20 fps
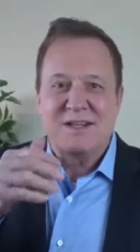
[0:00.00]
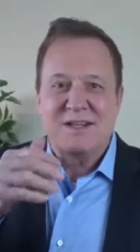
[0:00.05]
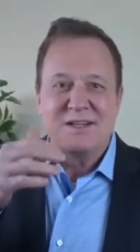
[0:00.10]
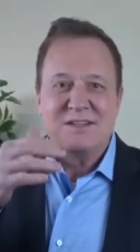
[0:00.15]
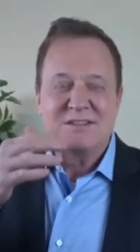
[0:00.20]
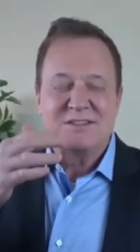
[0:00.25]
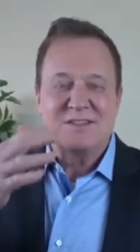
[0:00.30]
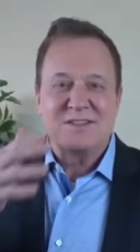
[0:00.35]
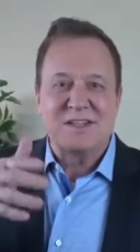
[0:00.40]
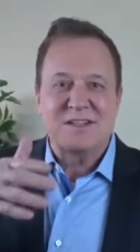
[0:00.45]

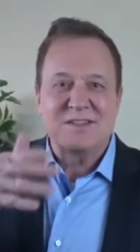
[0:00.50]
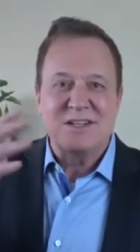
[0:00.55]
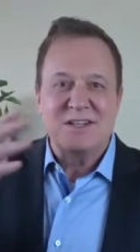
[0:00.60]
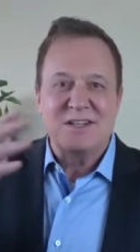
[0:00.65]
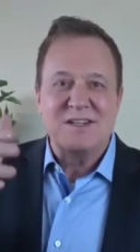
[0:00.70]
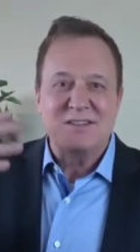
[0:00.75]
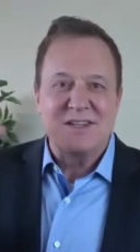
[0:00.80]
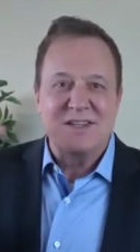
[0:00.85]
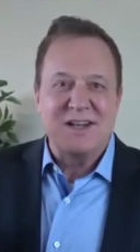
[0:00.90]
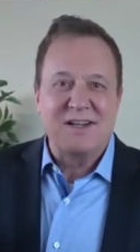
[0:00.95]
6,
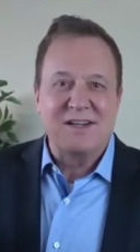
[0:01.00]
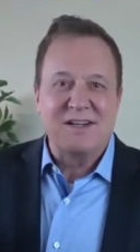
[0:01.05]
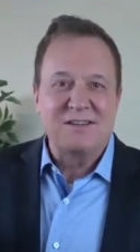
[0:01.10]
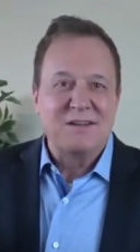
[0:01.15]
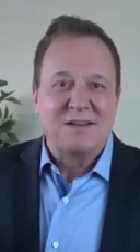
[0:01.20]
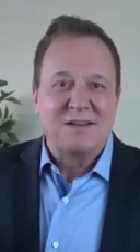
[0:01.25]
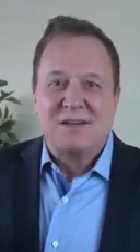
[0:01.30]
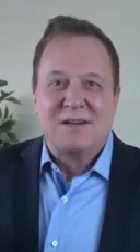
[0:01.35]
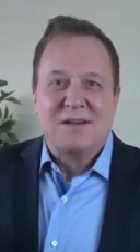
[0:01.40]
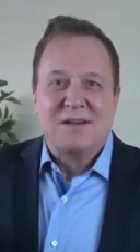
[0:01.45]
8, 10
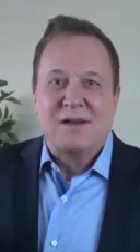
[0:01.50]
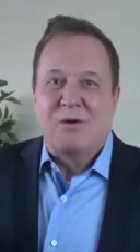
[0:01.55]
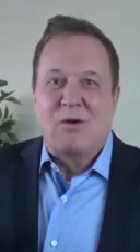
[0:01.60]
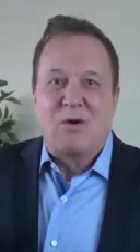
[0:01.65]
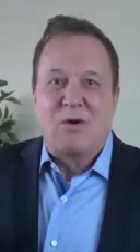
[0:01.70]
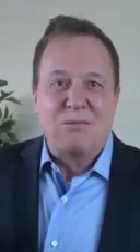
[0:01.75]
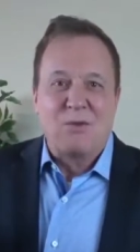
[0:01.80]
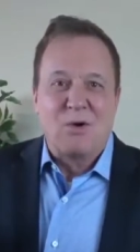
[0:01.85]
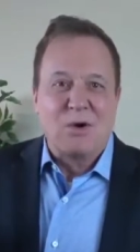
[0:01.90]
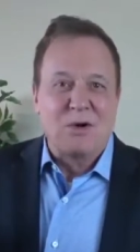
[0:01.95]
or
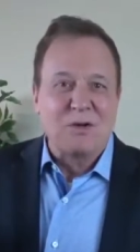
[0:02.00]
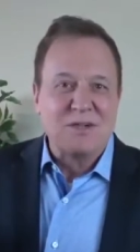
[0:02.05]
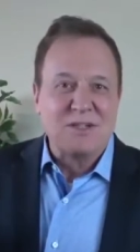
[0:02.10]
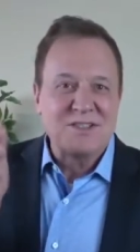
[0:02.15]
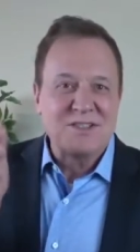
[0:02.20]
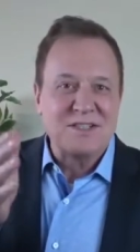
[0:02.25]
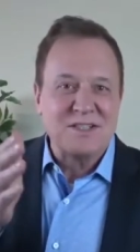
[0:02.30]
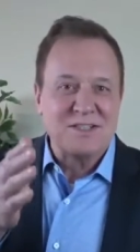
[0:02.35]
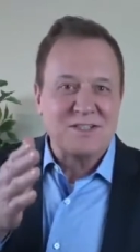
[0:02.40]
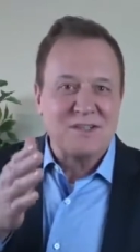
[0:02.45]
more
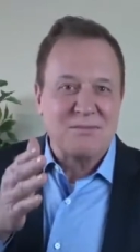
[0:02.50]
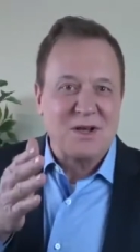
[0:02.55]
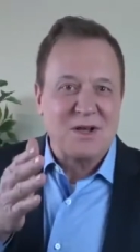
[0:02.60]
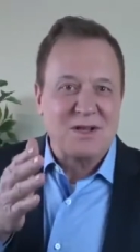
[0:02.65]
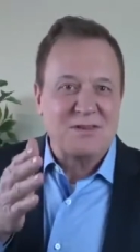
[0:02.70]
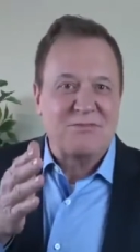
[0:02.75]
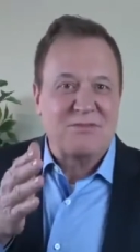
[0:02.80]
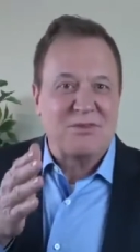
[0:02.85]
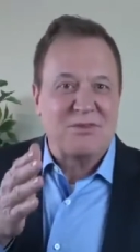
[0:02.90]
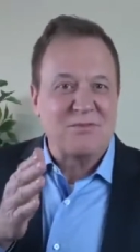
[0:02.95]
listings a month
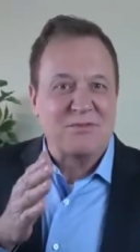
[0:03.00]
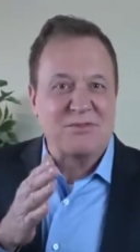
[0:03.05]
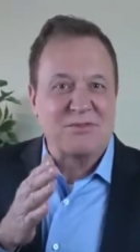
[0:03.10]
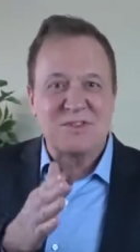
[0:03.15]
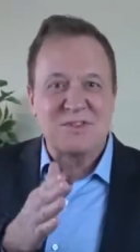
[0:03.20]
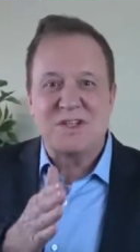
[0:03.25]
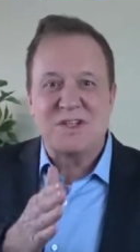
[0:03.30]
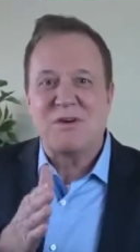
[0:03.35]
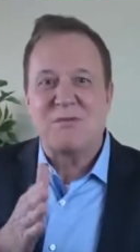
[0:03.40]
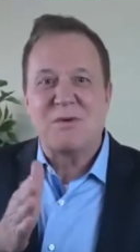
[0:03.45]
from for
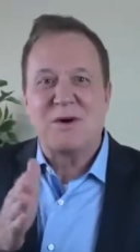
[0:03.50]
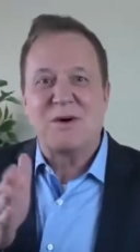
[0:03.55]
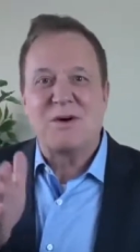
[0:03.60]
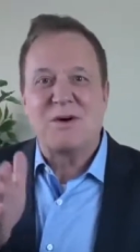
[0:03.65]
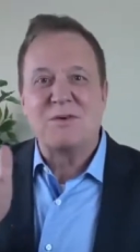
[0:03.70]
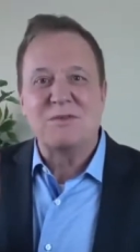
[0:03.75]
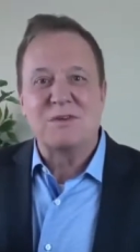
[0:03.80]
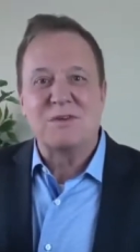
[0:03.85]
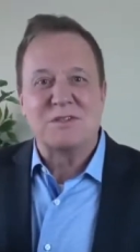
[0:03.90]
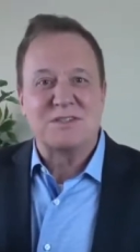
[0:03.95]
sale by
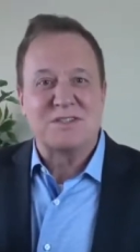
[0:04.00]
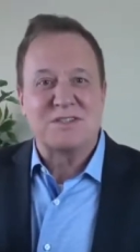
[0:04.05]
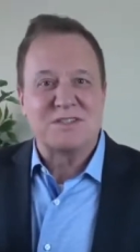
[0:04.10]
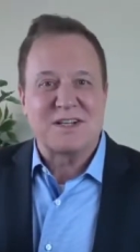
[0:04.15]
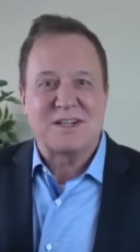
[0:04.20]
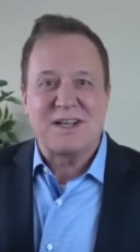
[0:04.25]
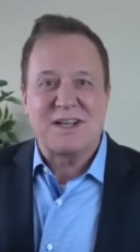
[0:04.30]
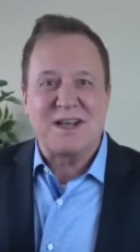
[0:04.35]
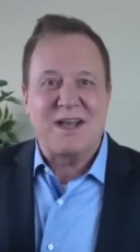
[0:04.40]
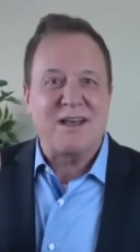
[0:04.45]
owners as a
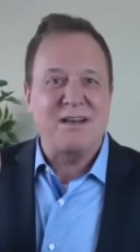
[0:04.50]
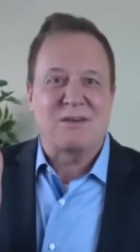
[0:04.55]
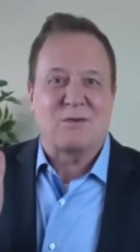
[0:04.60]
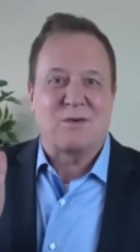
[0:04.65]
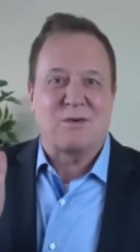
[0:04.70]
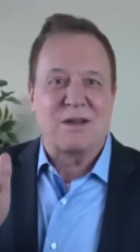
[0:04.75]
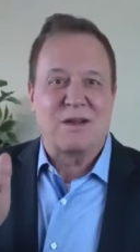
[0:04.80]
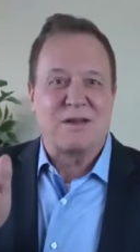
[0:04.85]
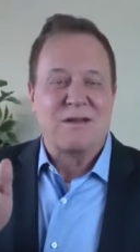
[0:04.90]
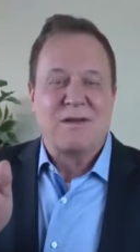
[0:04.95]

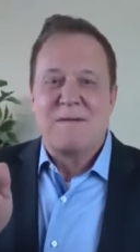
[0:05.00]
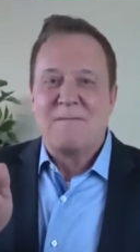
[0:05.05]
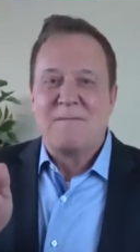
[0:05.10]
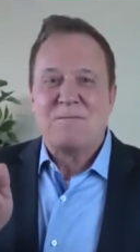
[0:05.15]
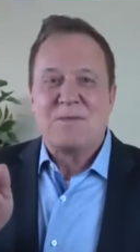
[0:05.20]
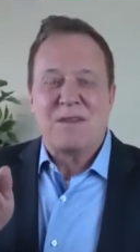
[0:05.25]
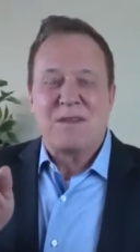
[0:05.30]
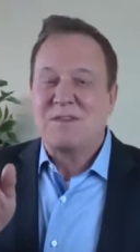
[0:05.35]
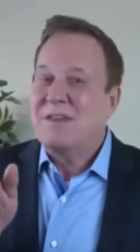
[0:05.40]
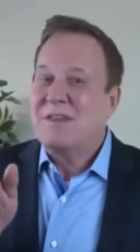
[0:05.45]
category.
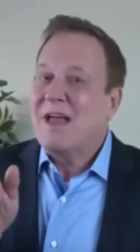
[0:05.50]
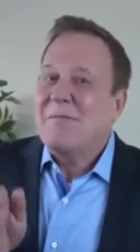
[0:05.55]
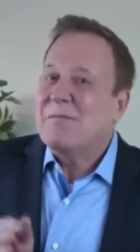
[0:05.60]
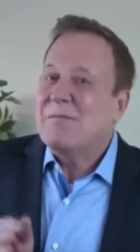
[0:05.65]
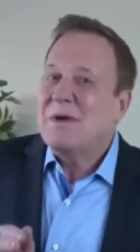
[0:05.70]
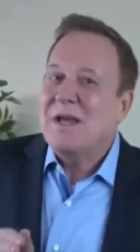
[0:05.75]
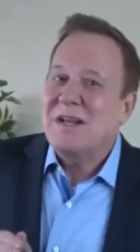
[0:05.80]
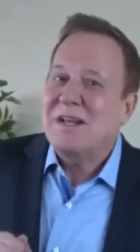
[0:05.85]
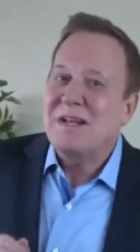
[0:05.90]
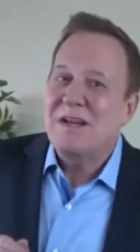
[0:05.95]
Not
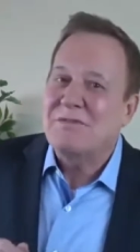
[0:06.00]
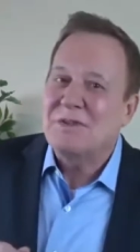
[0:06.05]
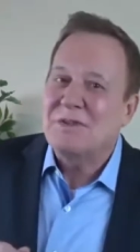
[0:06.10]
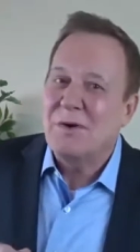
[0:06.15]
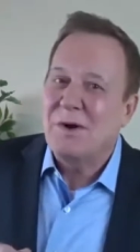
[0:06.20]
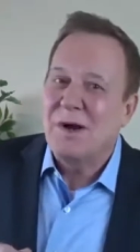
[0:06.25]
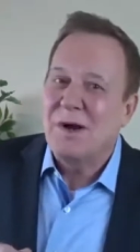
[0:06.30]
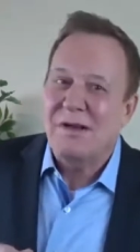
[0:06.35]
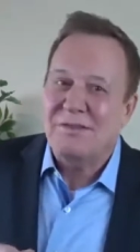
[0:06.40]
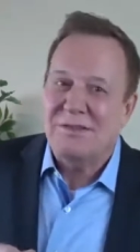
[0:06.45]
many of you
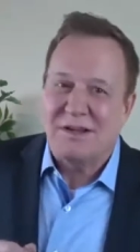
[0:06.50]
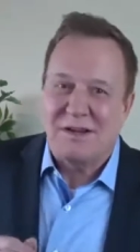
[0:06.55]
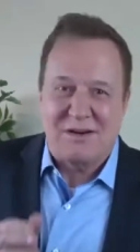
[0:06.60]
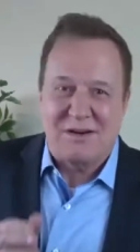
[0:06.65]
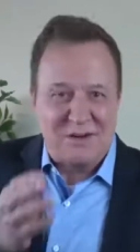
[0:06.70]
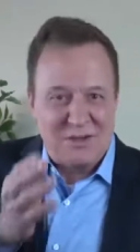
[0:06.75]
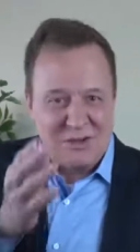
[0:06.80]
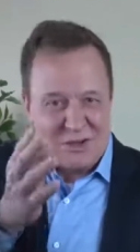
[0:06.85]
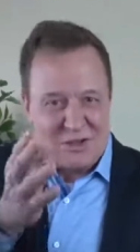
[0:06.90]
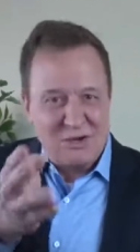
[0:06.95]
out there,
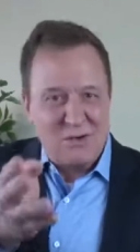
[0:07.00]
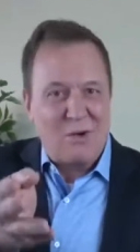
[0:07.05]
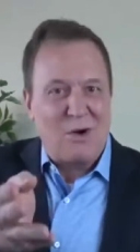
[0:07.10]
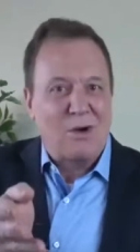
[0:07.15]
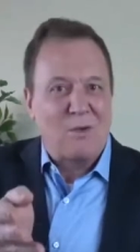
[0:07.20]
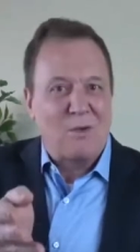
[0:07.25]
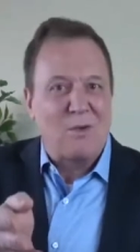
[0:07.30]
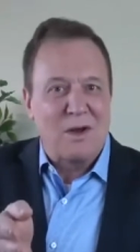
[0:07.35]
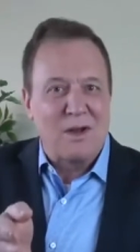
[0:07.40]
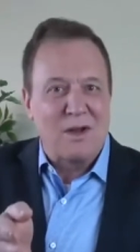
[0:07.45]
and you are
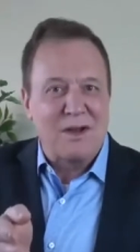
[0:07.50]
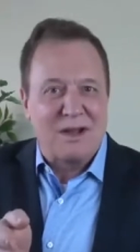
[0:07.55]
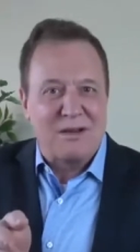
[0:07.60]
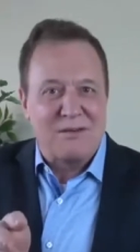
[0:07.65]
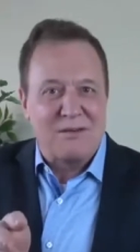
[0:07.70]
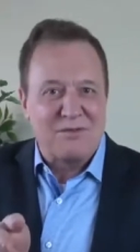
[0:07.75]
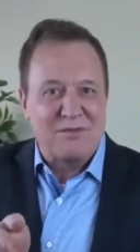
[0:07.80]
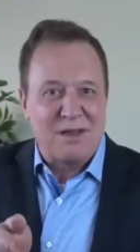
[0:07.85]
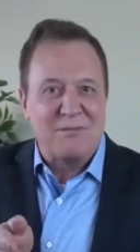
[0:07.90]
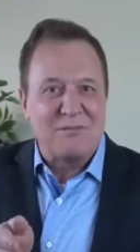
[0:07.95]
one
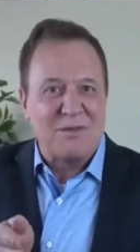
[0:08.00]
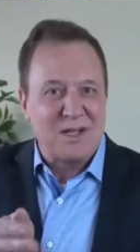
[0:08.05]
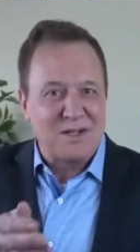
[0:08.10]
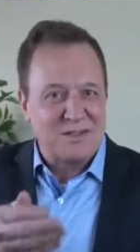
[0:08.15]
of them that